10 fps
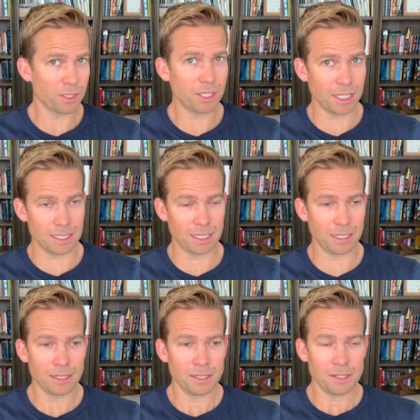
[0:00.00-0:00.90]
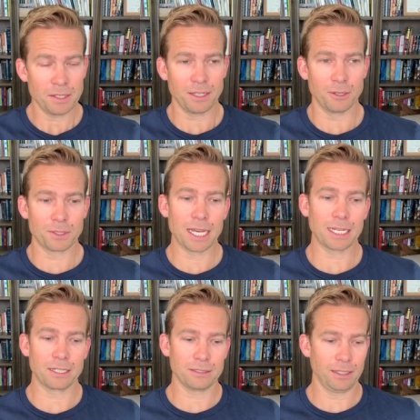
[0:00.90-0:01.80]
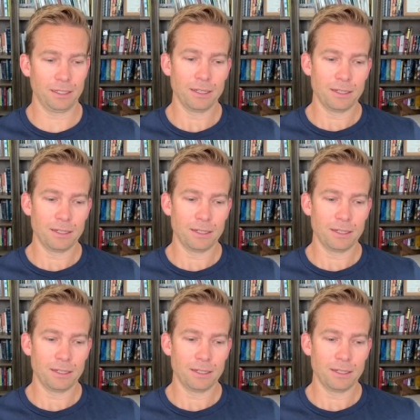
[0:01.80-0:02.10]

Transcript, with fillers: cheesy, you know, technically